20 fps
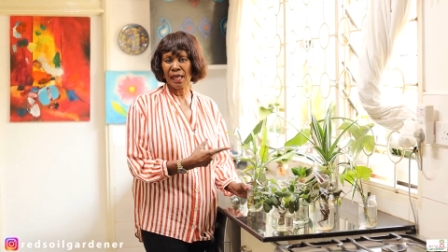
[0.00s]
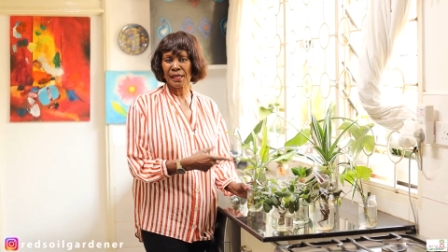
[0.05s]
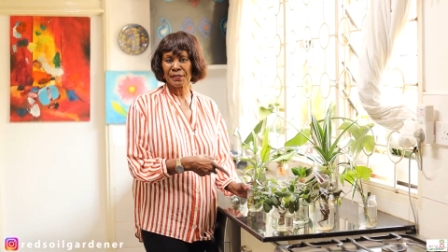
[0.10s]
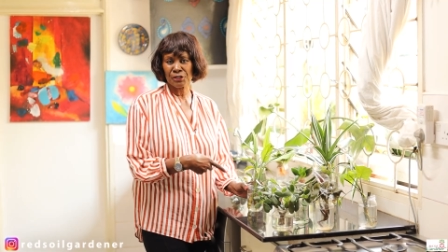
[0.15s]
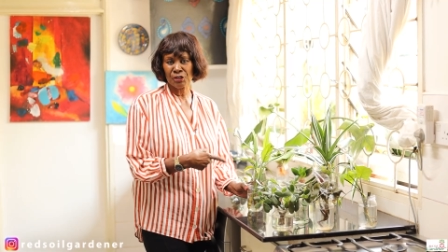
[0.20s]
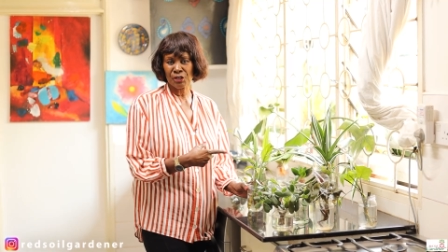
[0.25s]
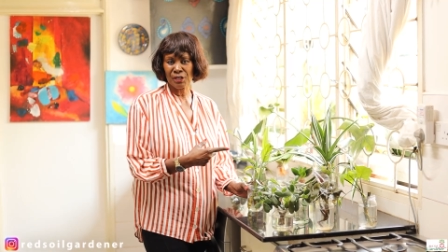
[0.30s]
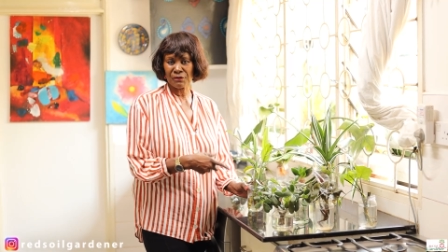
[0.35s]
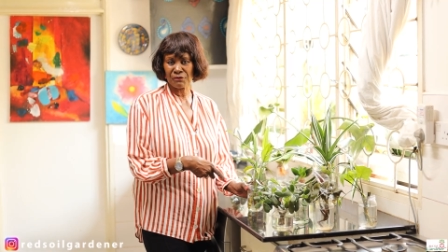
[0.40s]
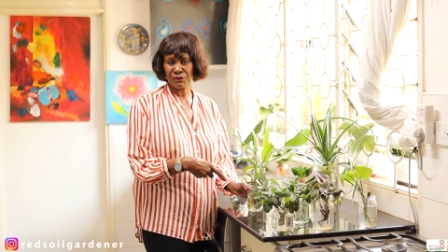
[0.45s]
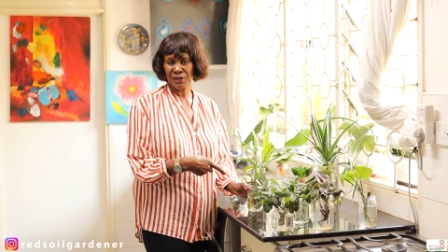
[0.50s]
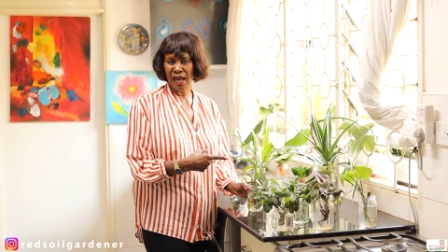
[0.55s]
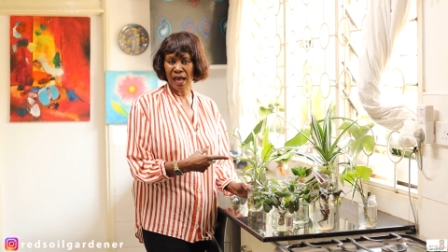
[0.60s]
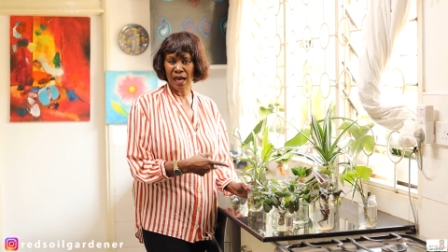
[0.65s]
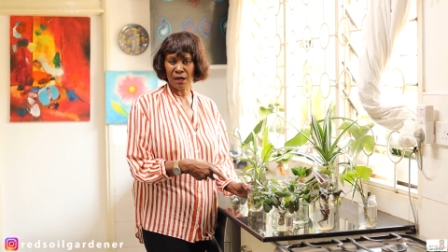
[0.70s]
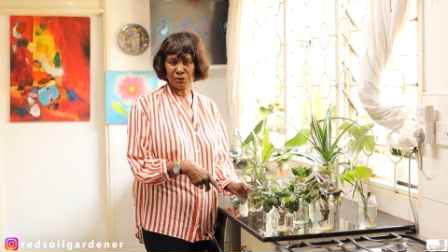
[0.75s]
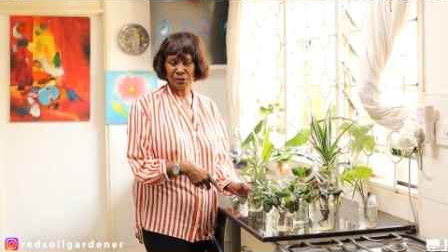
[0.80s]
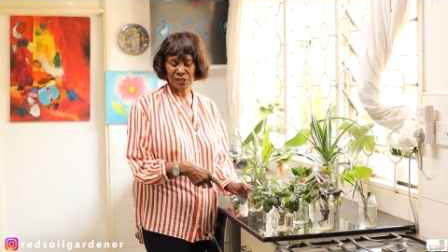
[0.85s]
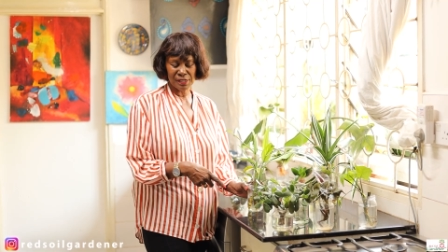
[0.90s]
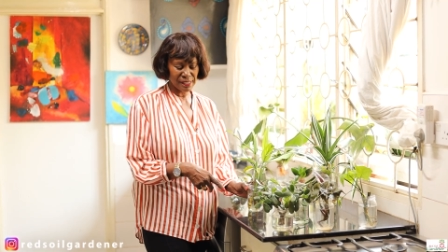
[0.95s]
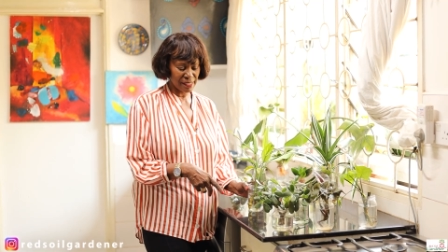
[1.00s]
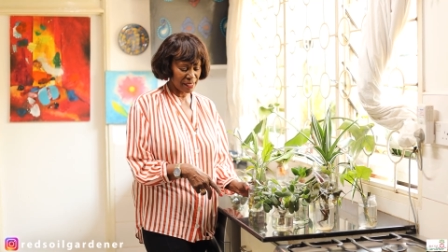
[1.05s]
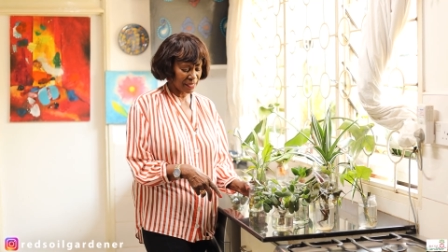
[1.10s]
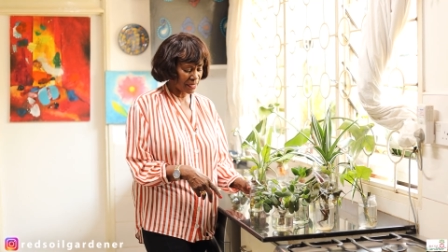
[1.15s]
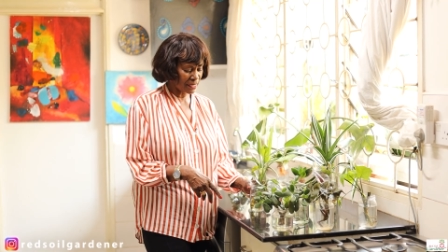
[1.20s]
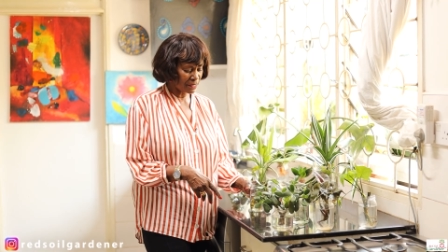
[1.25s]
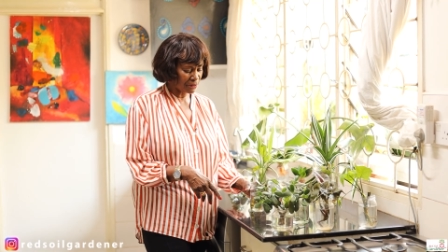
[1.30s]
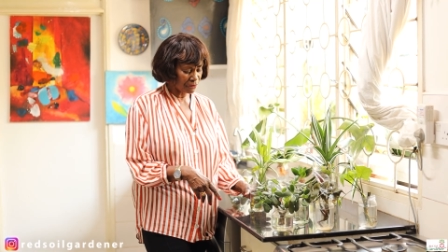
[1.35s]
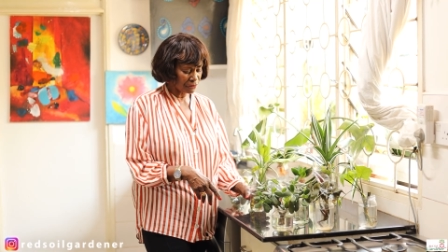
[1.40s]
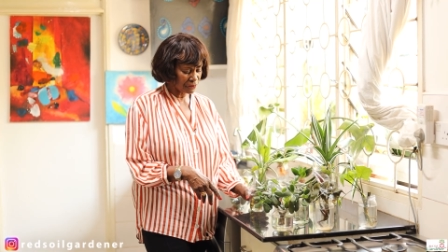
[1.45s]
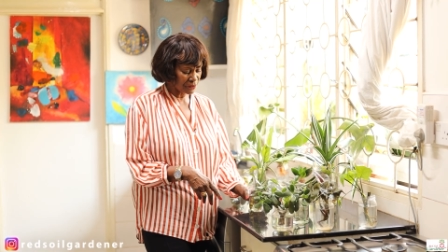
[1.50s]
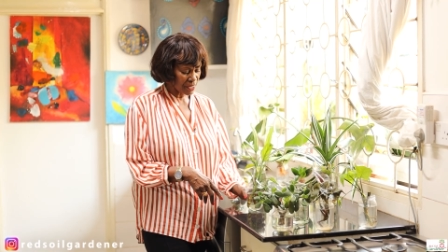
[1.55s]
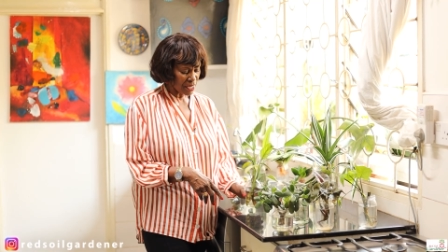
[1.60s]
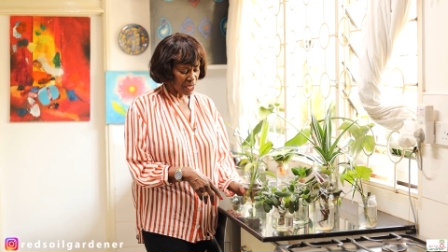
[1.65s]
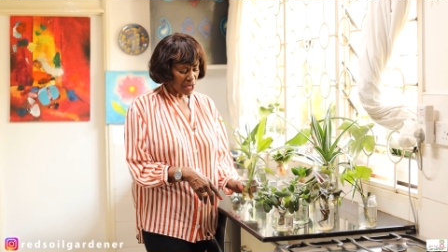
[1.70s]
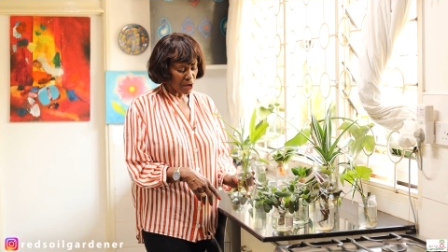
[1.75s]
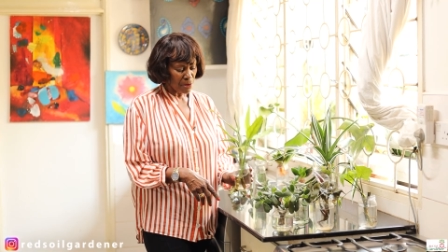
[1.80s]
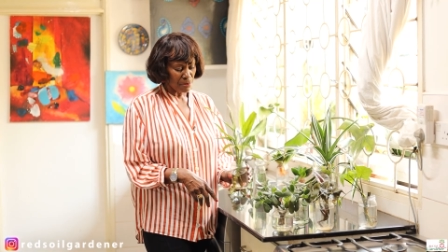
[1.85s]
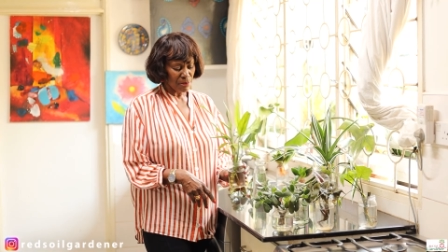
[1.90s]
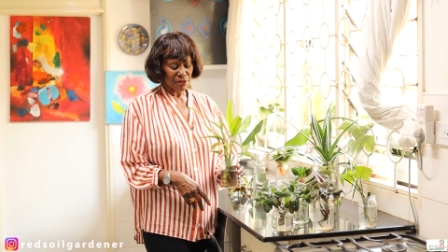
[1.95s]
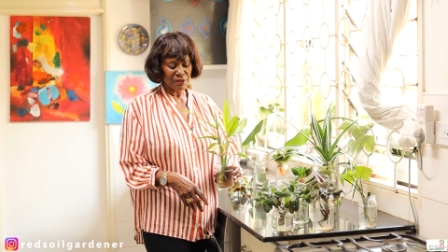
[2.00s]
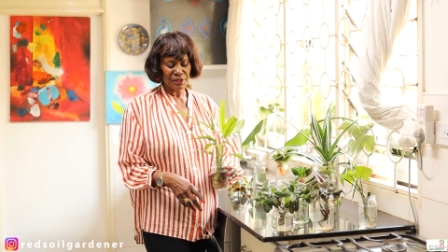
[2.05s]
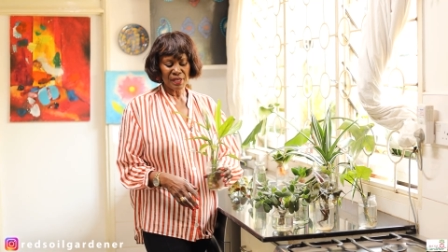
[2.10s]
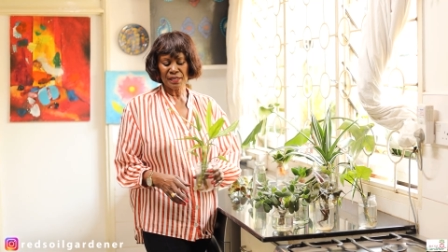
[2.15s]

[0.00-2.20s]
like to give it out as a gift. But